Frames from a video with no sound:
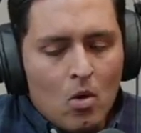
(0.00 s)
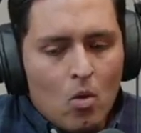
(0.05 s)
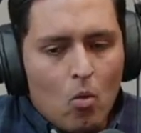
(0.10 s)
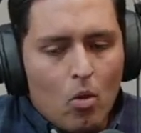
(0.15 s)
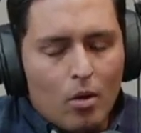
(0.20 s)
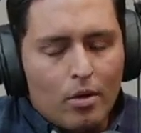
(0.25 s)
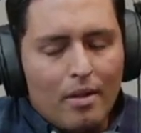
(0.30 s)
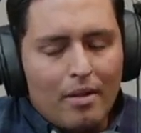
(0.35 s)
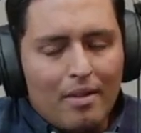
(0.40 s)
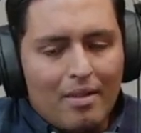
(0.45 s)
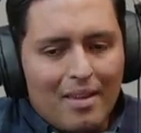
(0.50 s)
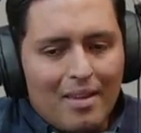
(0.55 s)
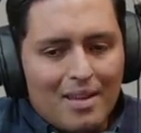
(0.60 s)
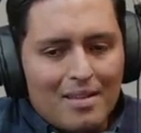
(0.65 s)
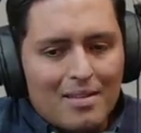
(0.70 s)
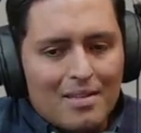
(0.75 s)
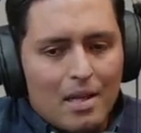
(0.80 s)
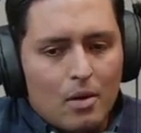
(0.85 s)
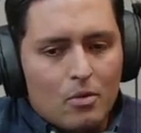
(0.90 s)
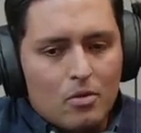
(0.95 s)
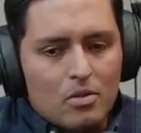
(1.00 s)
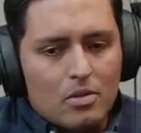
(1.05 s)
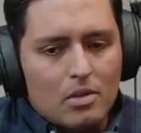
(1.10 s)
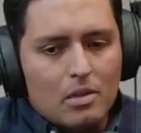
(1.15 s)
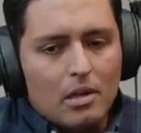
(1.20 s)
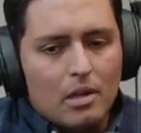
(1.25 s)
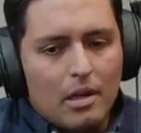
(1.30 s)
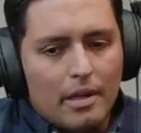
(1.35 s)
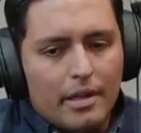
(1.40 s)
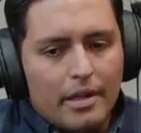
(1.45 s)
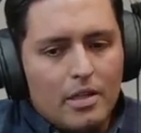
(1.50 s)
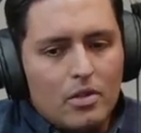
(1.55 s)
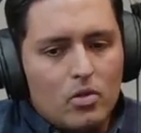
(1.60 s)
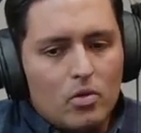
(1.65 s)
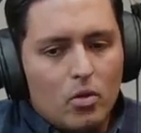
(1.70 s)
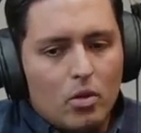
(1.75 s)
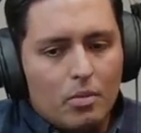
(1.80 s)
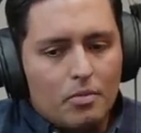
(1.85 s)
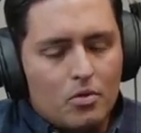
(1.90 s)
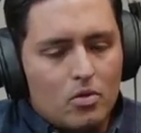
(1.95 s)
One of the things that I was lucky
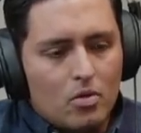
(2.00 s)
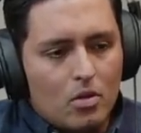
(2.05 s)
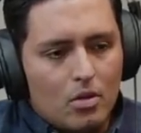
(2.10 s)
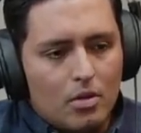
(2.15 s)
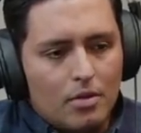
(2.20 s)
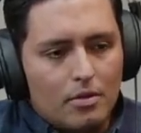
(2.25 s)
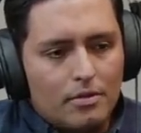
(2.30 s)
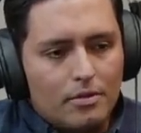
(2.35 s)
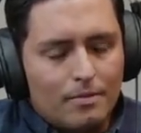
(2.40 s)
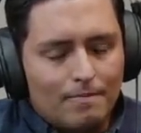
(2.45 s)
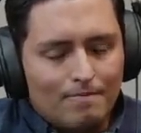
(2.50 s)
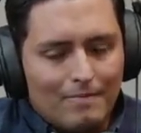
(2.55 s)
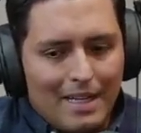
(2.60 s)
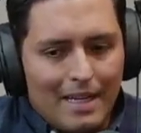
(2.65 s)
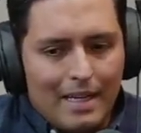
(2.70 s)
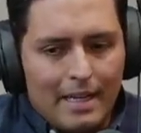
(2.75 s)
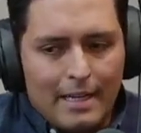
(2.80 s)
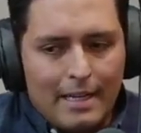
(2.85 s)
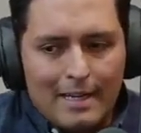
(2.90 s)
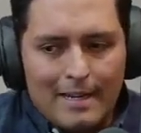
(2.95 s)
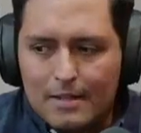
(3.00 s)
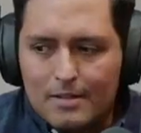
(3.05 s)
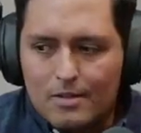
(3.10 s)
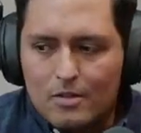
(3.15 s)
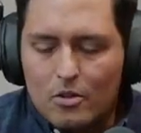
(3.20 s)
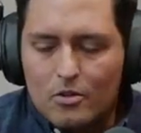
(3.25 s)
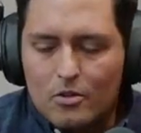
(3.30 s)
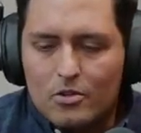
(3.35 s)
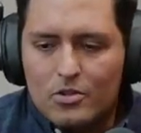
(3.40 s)
to observe in such